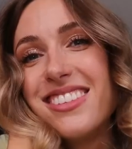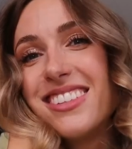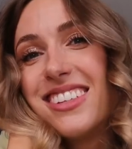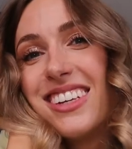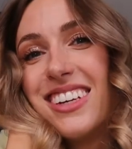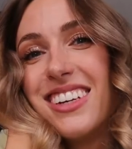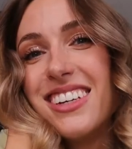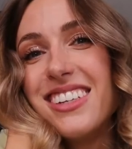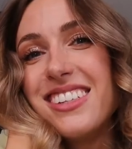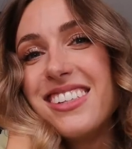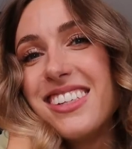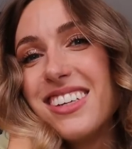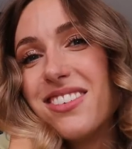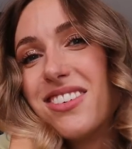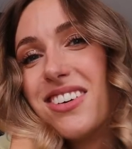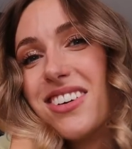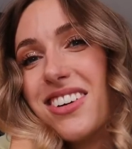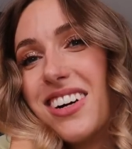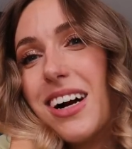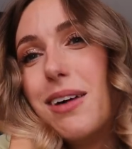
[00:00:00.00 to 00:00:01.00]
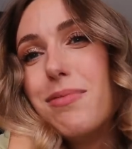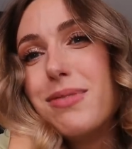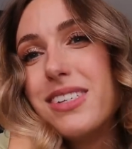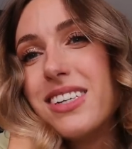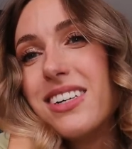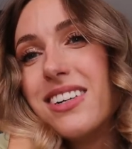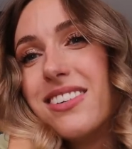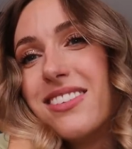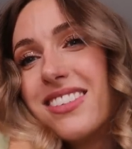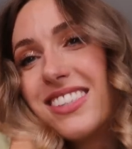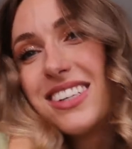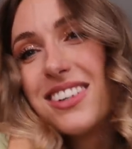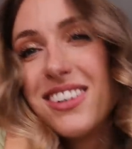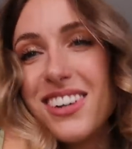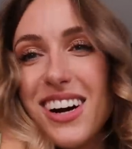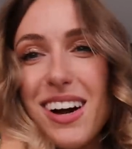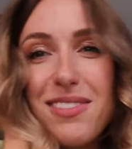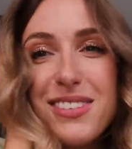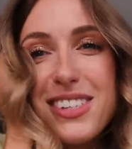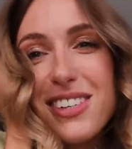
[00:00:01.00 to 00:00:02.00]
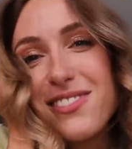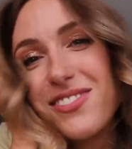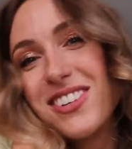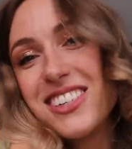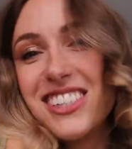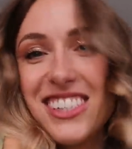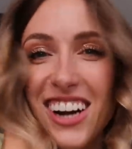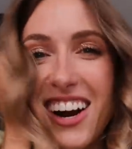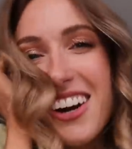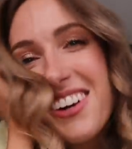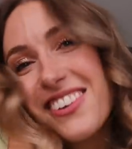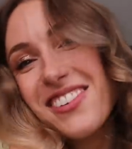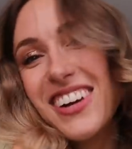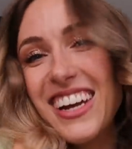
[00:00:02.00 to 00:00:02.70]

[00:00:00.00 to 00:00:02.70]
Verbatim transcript: see see what we're up to. See what we're up to for Shark